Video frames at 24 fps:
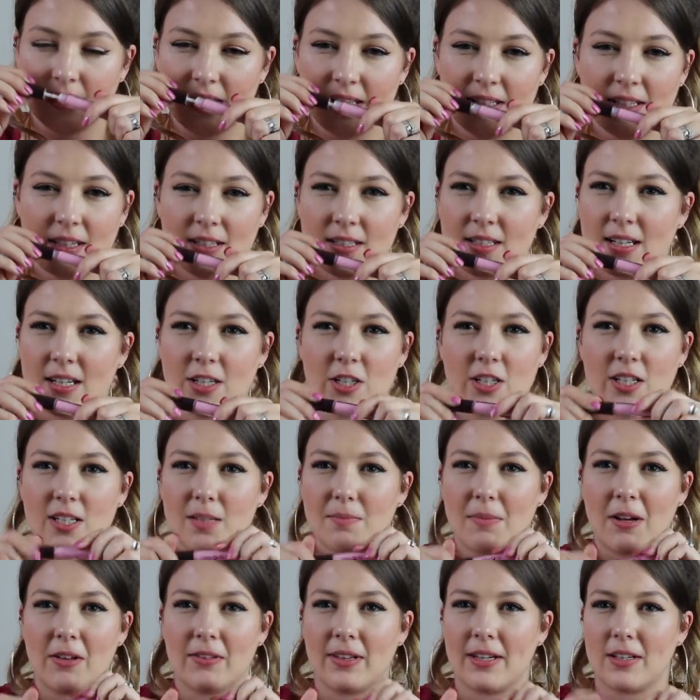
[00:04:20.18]
It doesn't actually
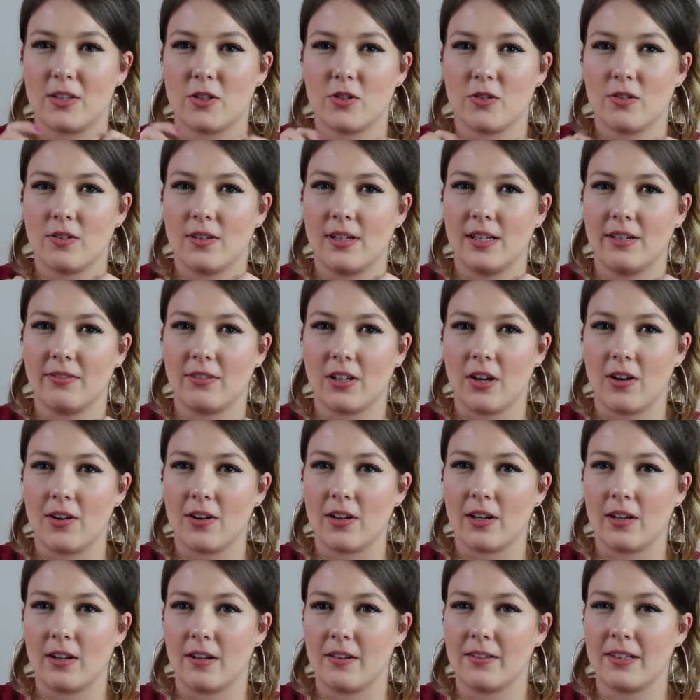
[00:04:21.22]
smell that strongly of
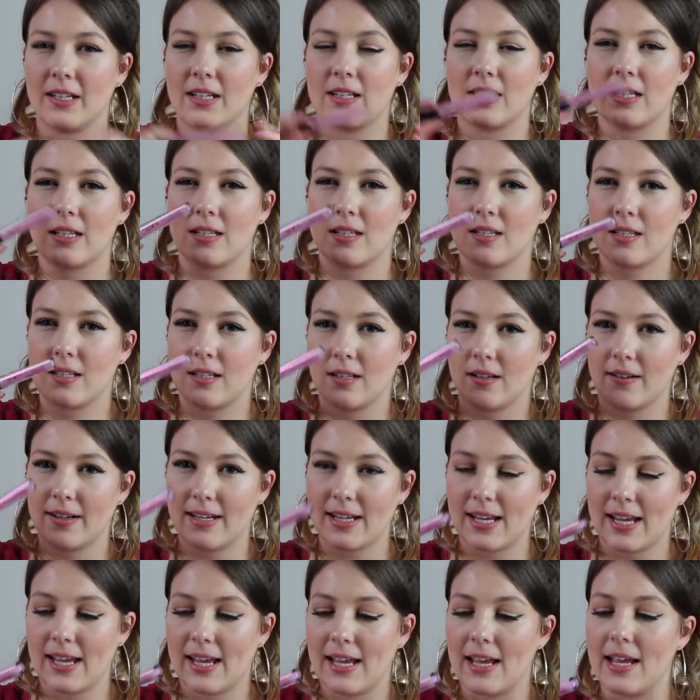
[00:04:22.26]
coconut. There's a
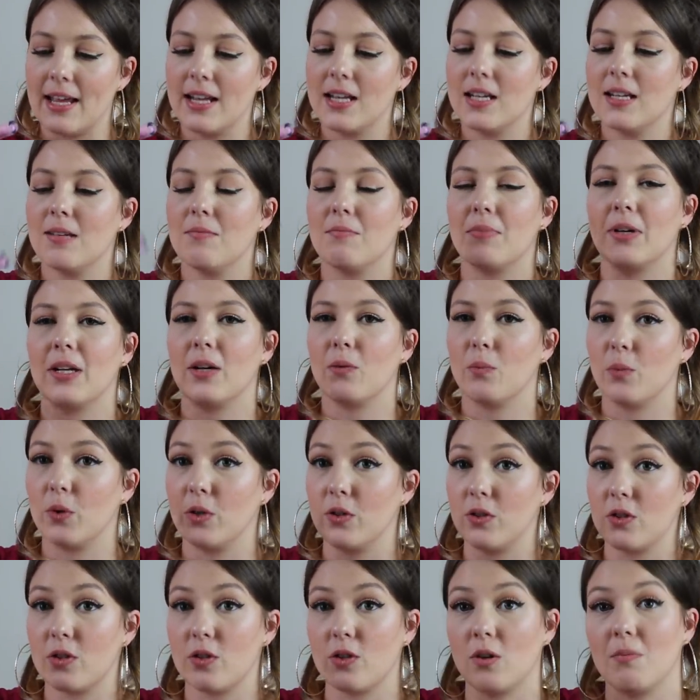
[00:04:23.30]
slight hint, but it
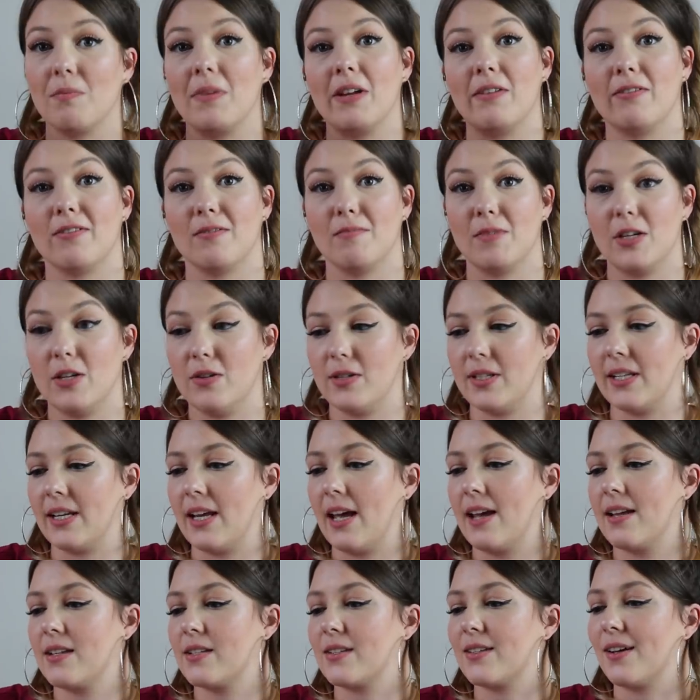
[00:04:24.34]
wouldn't stop me from using
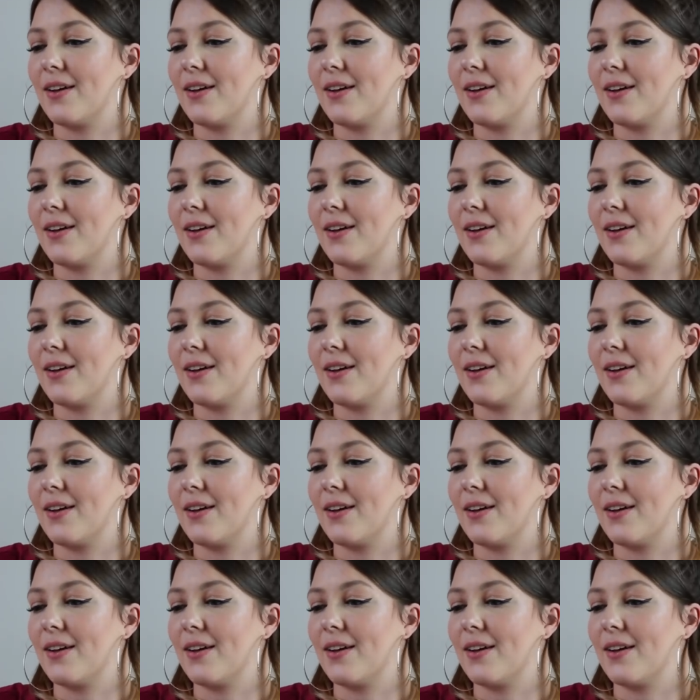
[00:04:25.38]
it.